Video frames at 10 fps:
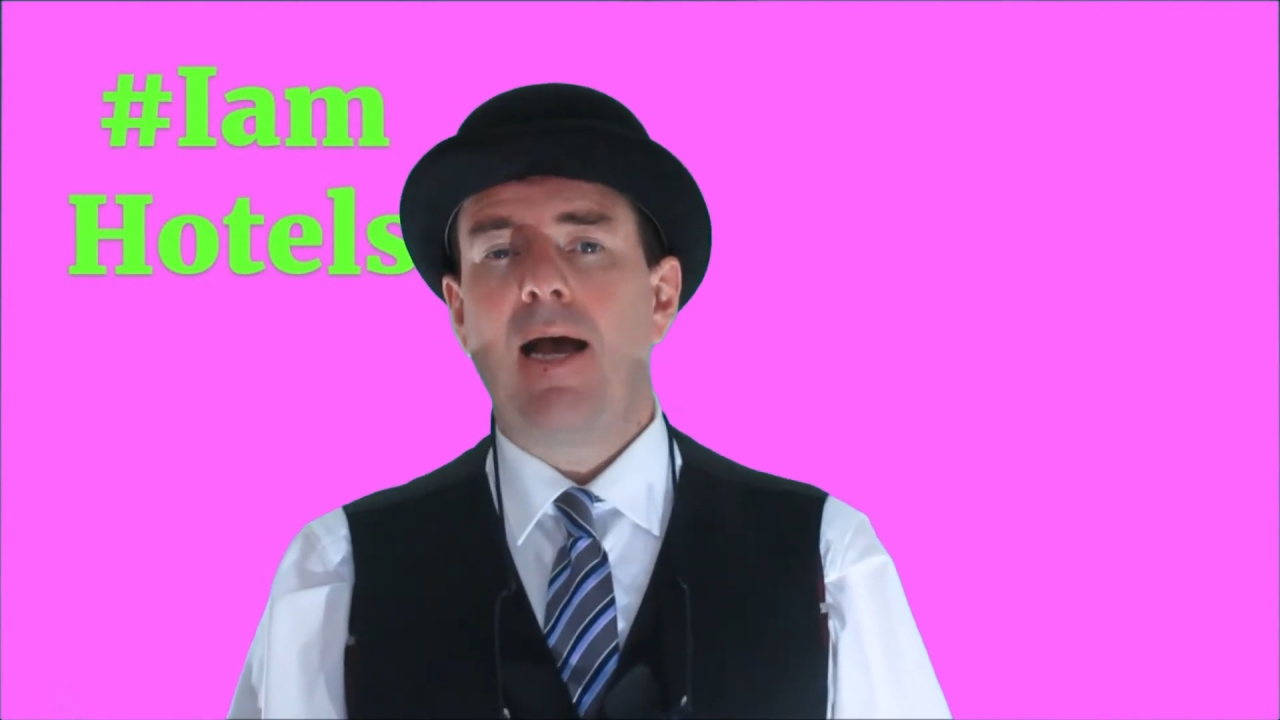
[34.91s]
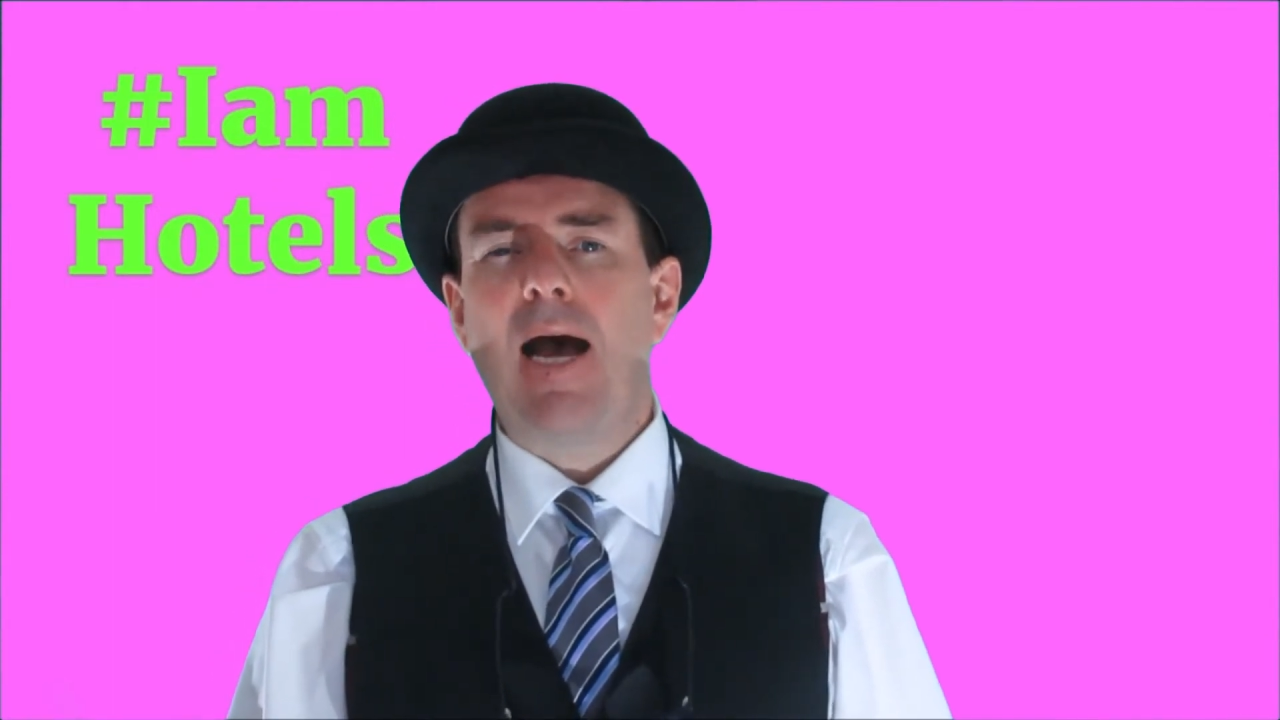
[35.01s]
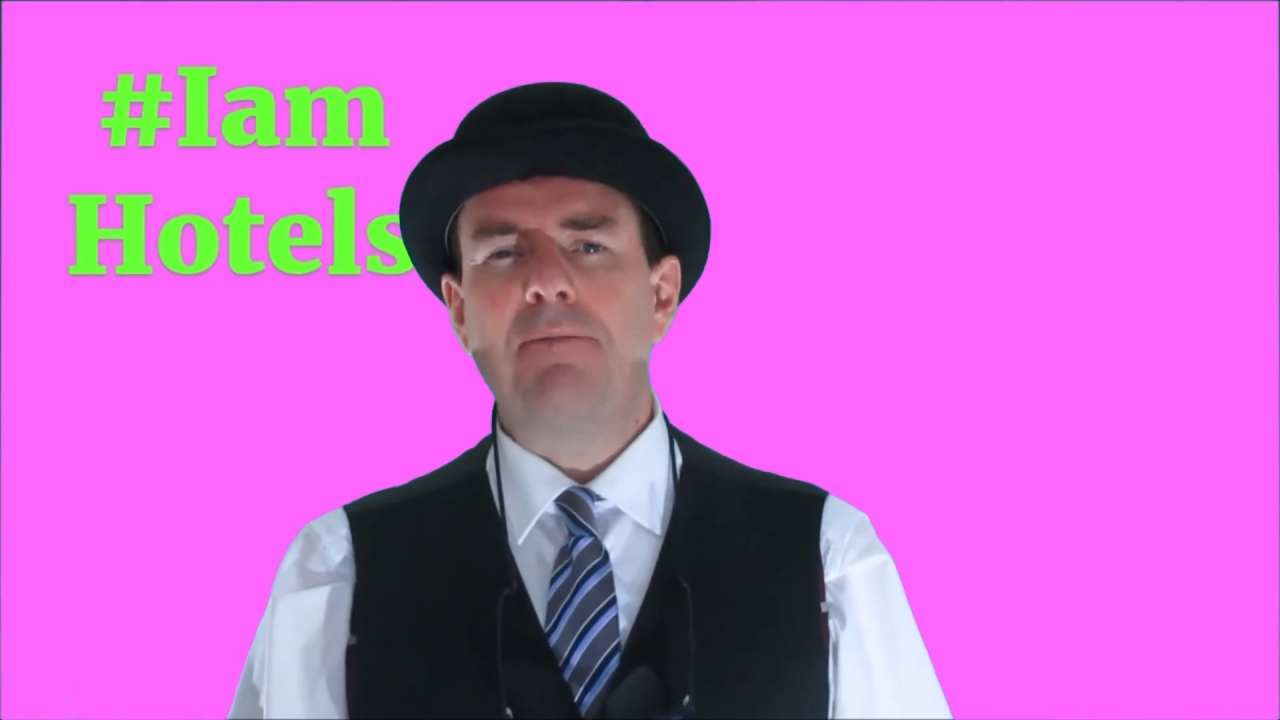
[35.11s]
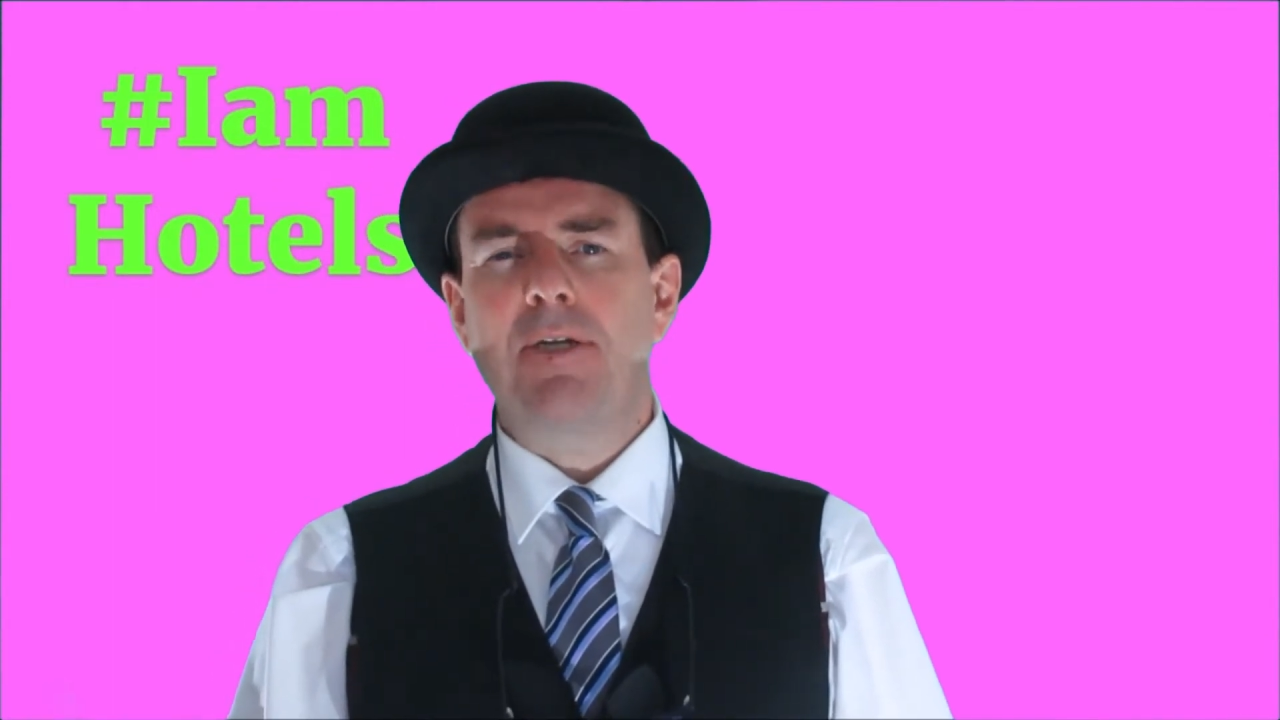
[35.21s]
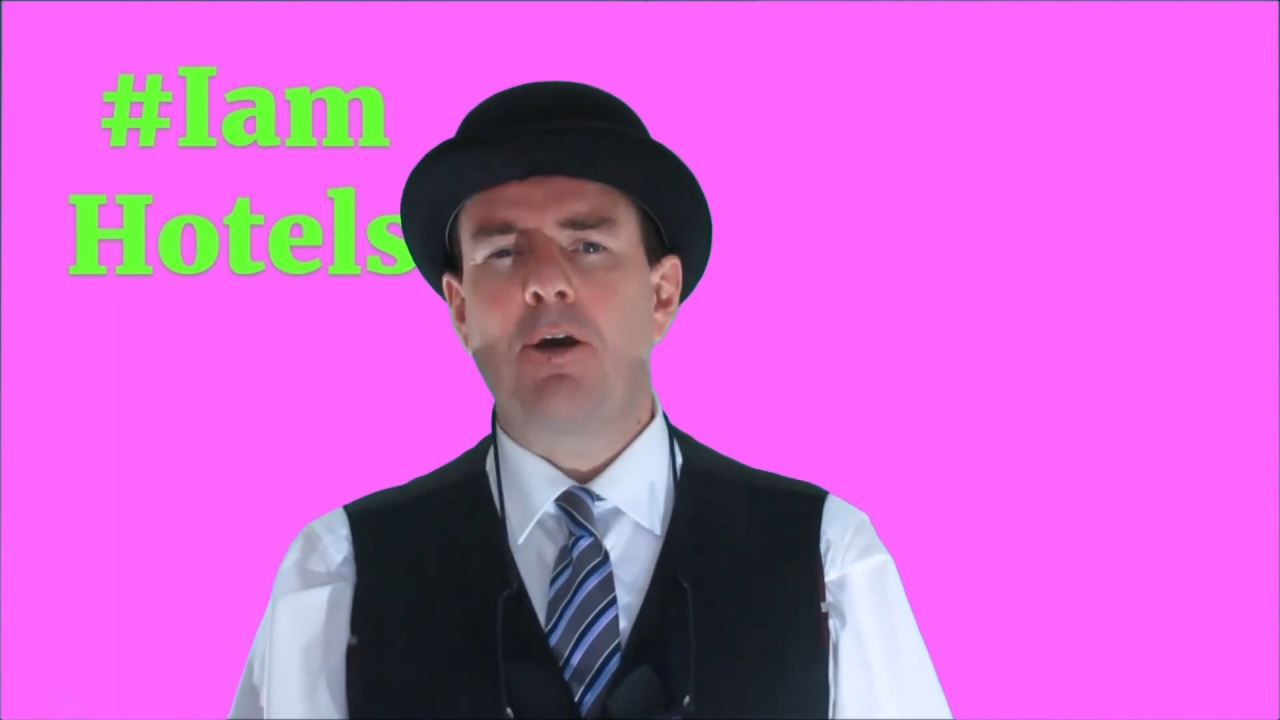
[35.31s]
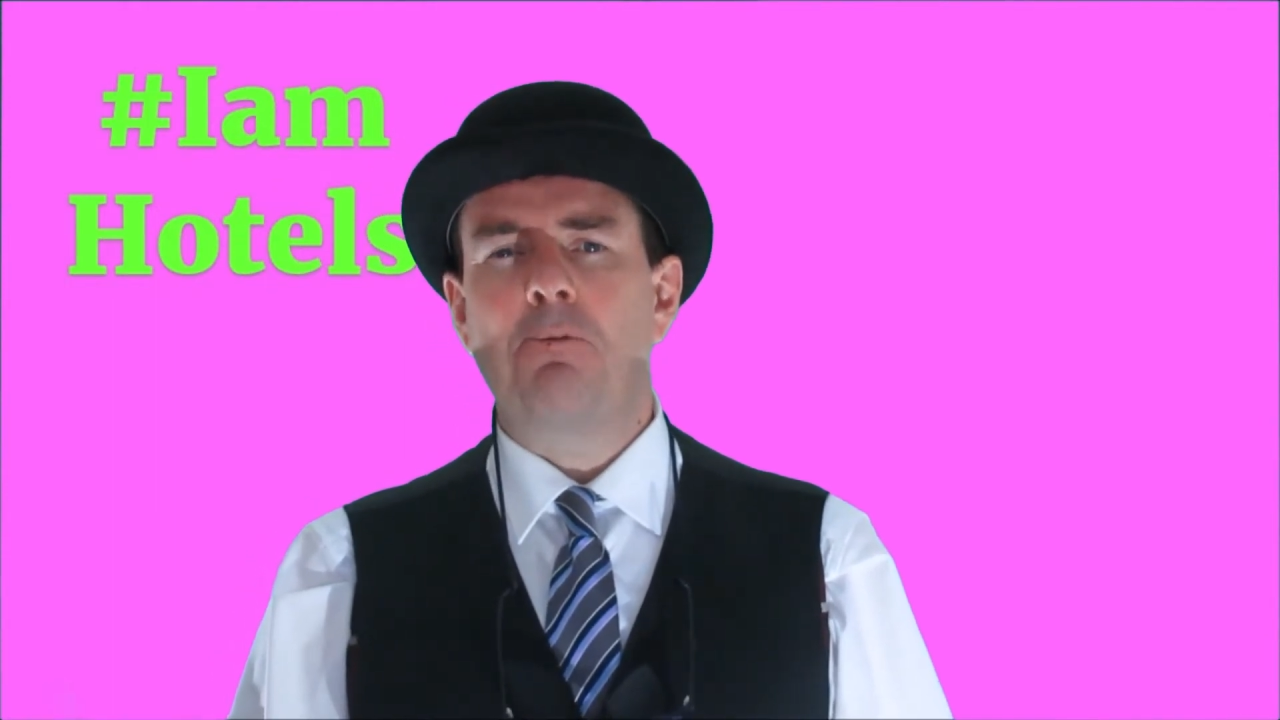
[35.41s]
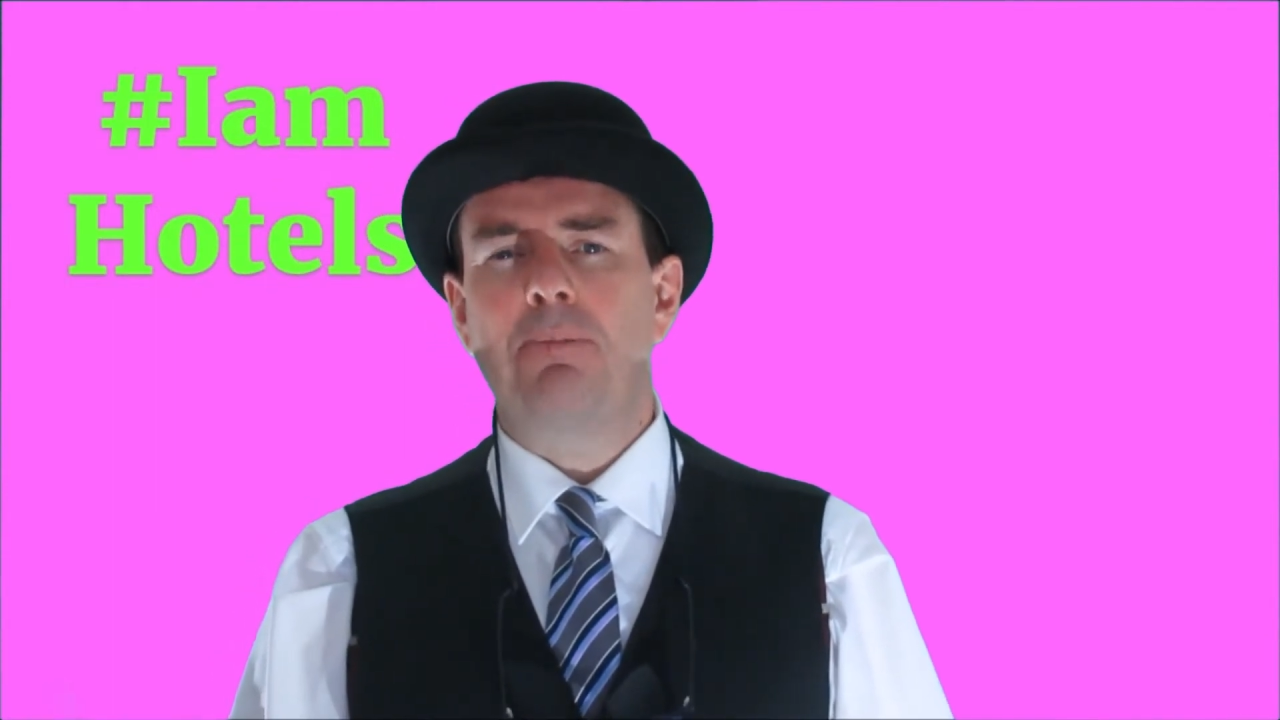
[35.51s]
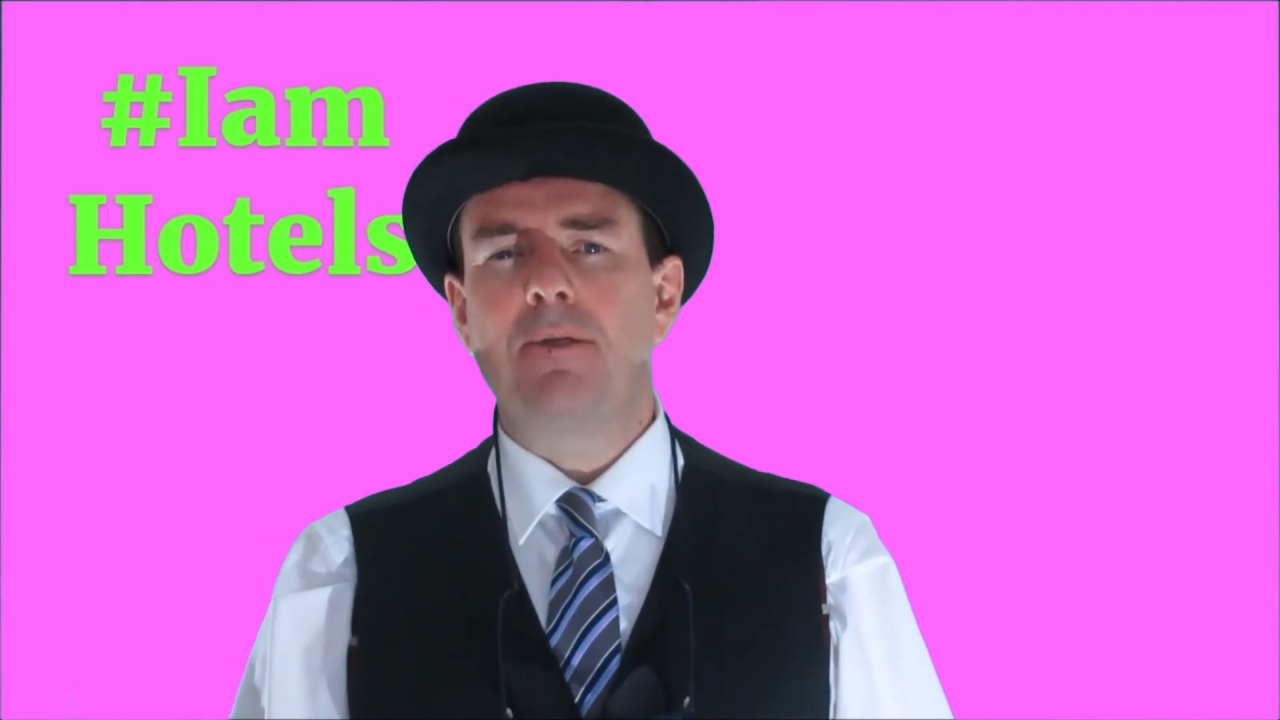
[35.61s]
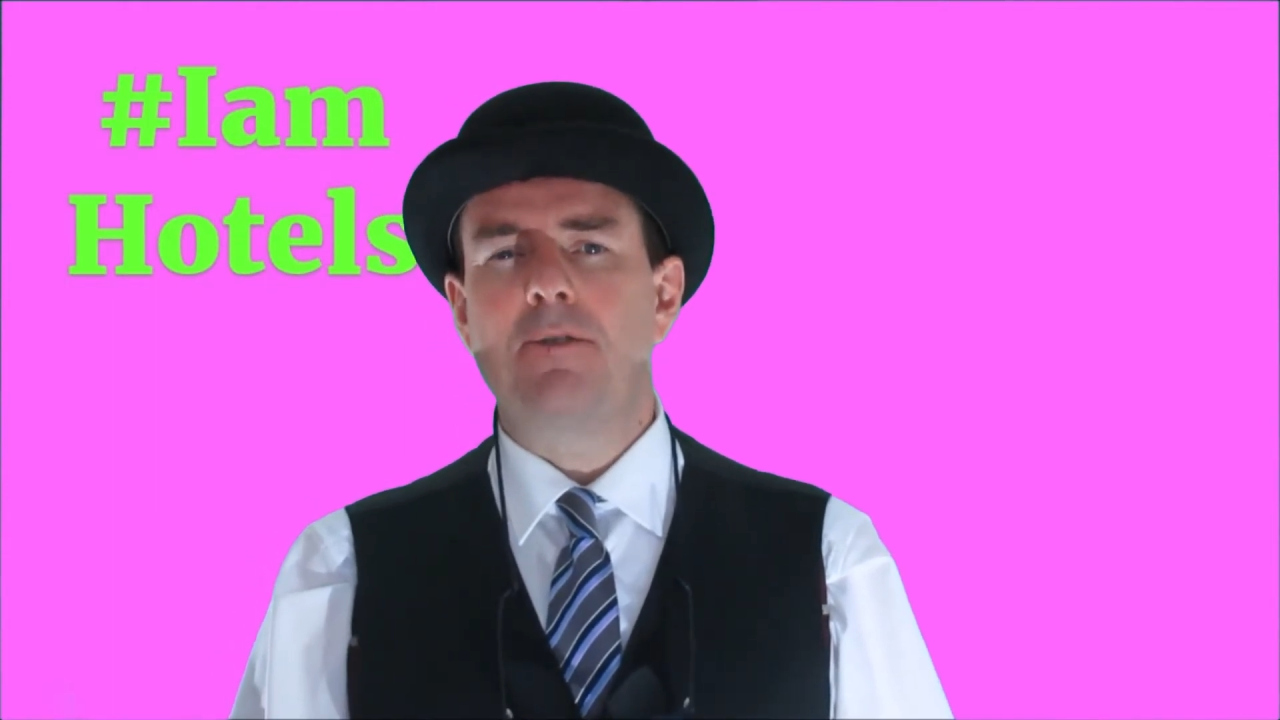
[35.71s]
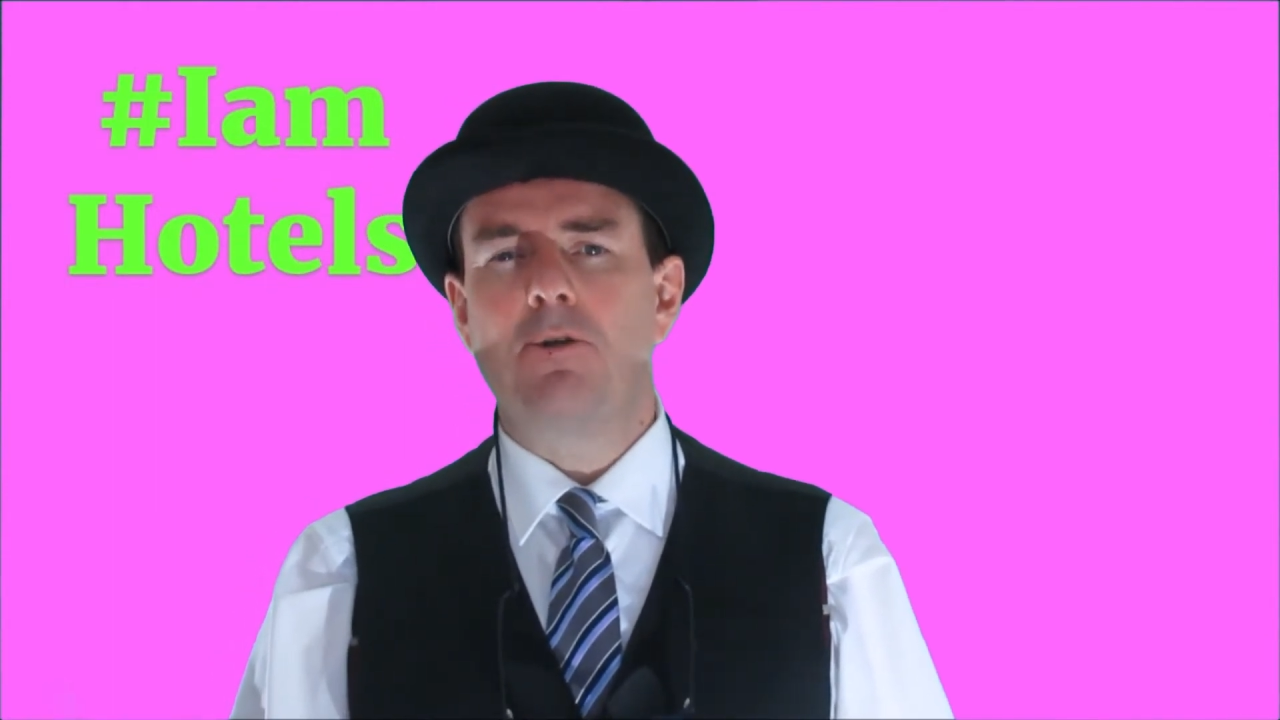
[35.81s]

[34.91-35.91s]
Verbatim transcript: Have an open